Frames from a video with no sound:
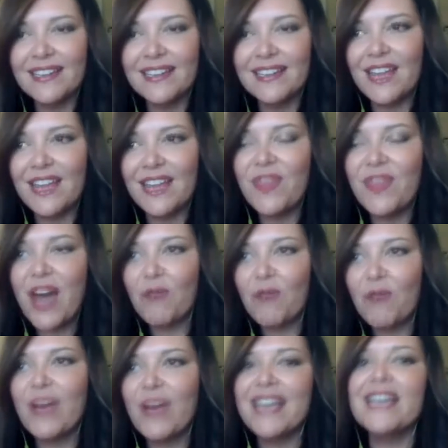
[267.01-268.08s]
and that
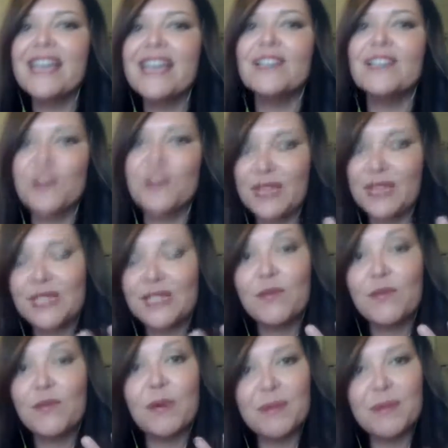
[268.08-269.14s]
way
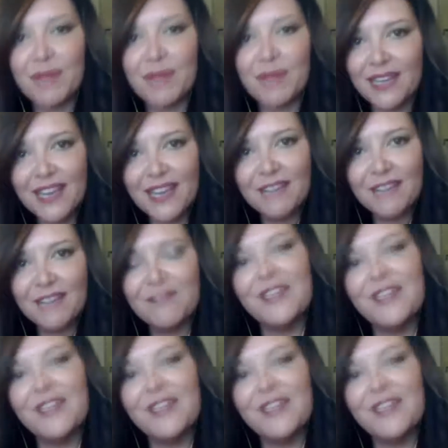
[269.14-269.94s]
transformed my life.